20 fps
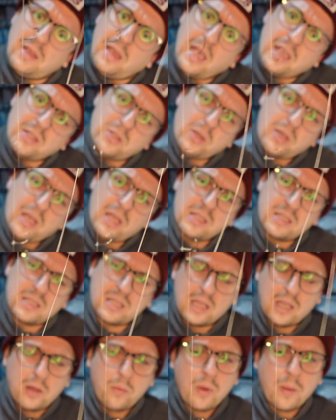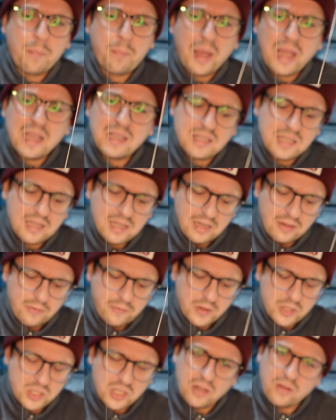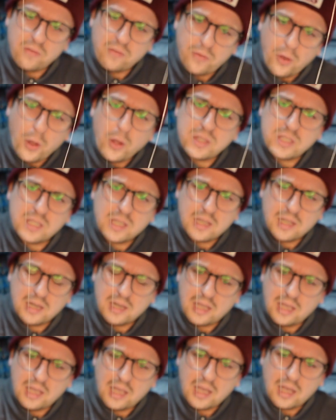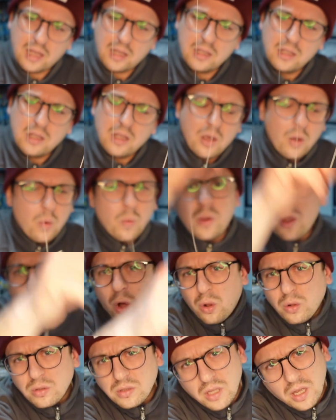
As you can see, we're basically fishing vertically here. We all